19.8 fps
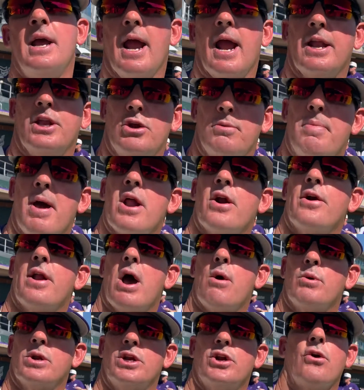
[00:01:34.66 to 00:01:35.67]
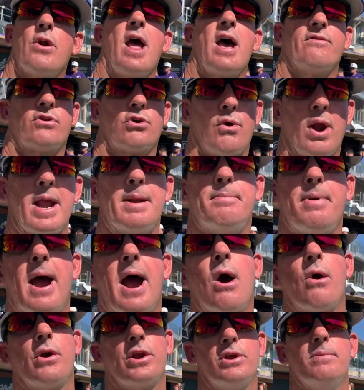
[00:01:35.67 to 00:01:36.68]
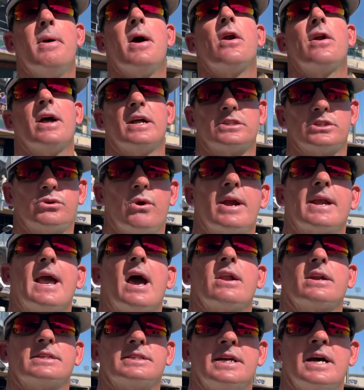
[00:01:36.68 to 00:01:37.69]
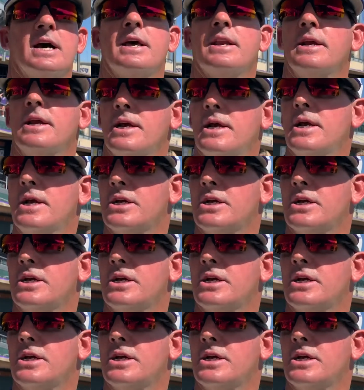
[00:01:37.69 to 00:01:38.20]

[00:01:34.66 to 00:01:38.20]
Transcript: And you better not, when you don't have great power, you better not strike out a ton.